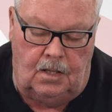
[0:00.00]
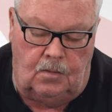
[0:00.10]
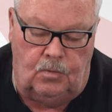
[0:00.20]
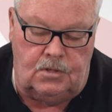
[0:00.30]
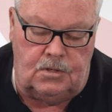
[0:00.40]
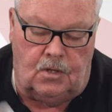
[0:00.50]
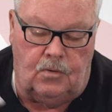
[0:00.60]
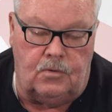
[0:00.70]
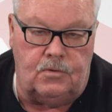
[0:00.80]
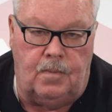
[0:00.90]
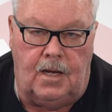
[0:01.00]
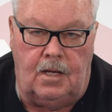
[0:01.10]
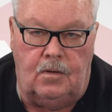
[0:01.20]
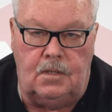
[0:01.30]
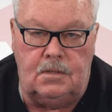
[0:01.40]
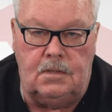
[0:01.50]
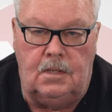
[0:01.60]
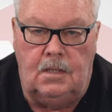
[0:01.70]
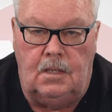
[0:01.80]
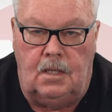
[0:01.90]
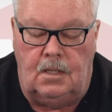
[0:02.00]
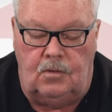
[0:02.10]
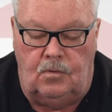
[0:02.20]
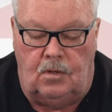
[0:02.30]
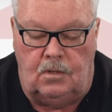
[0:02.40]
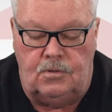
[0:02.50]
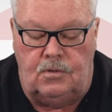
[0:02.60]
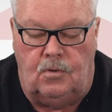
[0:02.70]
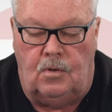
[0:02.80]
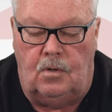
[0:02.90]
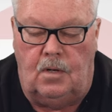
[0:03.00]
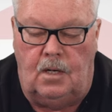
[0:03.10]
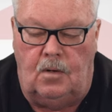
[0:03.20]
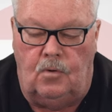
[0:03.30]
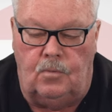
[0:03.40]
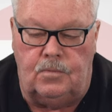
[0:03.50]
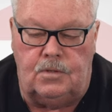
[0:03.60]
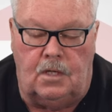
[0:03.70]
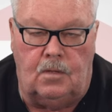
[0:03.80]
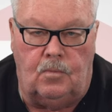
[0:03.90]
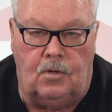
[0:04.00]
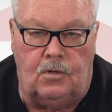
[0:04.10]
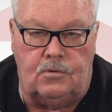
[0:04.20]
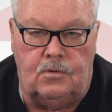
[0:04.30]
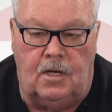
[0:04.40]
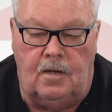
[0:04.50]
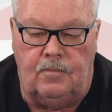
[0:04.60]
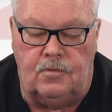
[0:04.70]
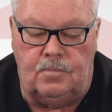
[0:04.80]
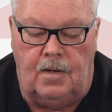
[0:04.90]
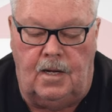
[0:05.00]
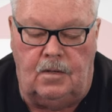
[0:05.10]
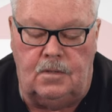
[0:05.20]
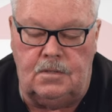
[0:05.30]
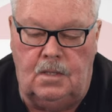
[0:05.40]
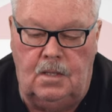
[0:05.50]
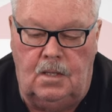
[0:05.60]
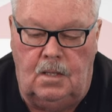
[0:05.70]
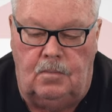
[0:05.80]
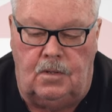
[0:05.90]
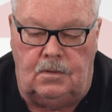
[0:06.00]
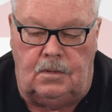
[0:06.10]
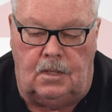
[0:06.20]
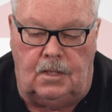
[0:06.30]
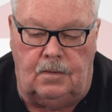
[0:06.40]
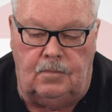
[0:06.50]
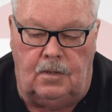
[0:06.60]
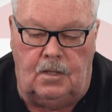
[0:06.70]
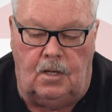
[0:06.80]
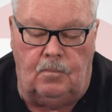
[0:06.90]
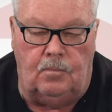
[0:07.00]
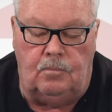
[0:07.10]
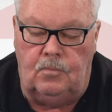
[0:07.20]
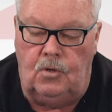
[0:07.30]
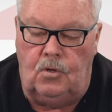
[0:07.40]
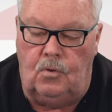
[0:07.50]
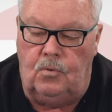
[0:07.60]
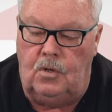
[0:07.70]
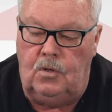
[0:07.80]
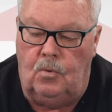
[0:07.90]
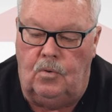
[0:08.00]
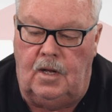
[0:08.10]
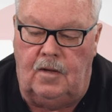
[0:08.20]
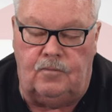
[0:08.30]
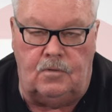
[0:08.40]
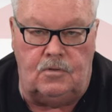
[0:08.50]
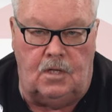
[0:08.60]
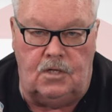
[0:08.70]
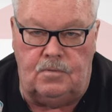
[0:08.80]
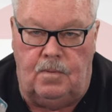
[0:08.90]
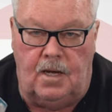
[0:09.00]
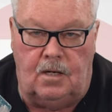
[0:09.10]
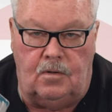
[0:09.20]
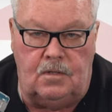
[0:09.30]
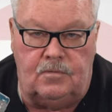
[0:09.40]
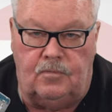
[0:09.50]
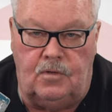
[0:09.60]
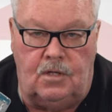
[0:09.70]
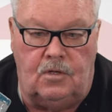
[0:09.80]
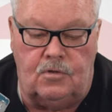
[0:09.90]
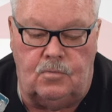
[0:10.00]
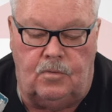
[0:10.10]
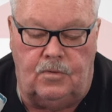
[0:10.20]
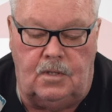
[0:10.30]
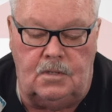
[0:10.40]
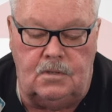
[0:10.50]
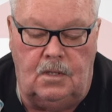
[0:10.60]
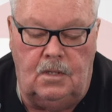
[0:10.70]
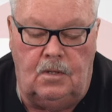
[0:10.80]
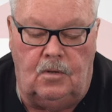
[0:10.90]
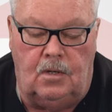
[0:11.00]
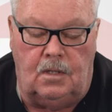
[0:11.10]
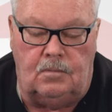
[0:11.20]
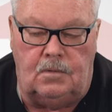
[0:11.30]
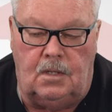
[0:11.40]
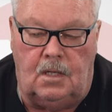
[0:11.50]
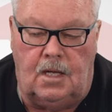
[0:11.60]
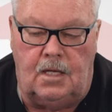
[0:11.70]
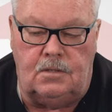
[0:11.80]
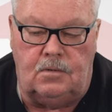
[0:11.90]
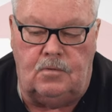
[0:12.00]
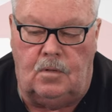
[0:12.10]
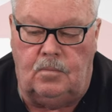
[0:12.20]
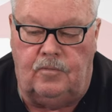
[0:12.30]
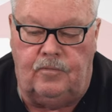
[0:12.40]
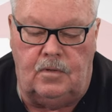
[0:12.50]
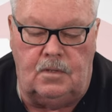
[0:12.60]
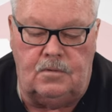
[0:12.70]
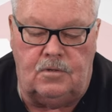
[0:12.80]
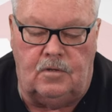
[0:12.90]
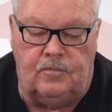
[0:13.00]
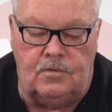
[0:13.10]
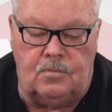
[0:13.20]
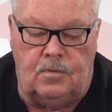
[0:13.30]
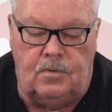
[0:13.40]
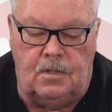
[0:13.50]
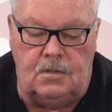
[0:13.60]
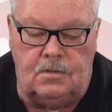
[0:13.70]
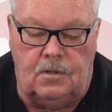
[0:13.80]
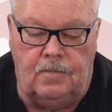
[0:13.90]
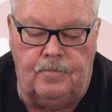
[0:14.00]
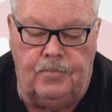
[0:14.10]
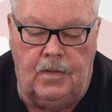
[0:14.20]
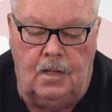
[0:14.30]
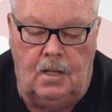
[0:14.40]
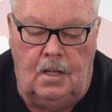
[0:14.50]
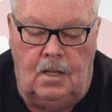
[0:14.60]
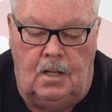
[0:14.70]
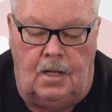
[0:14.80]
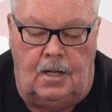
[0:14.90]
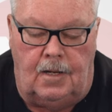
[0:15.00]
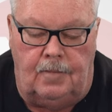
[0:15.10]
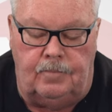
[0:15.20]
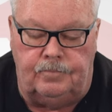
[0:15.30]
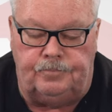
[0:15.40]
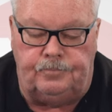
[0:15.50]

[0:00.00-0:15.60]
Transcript: And we sell those batteries. Any drugstore or any home center would also have those batteries. But uh, they come new. You have to change batteries for years with these you'll get uh, lots of trouble-free service with these. So, um,